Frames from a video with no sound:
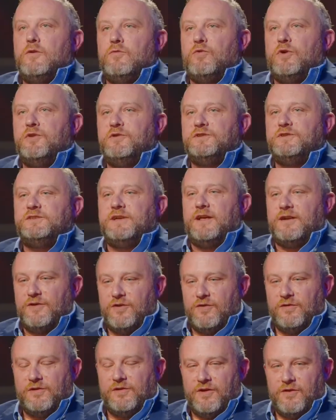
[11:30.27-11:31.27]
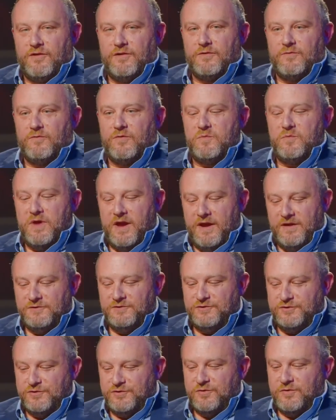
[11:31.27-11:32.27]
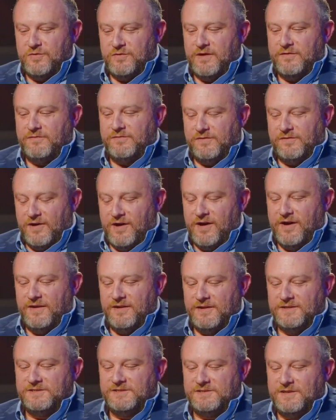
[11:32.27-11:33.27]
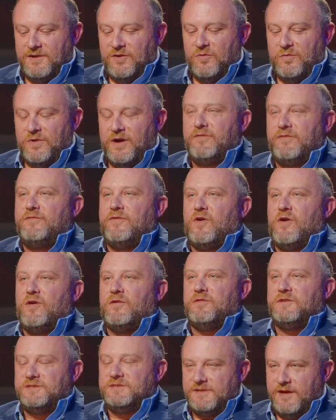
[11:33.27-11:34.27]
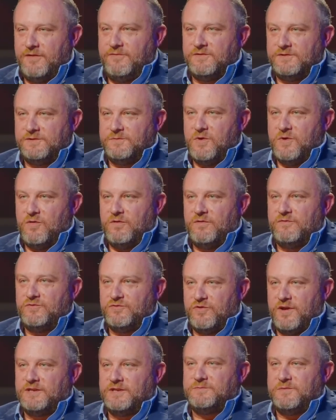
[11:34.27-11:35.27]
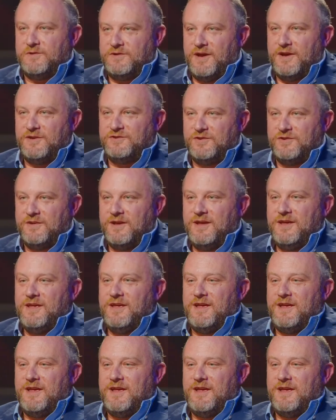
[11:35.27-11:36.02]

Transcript: Well, you said it earlier, and it remains true that flying is still by far the safest mode of Absolutely. transportation.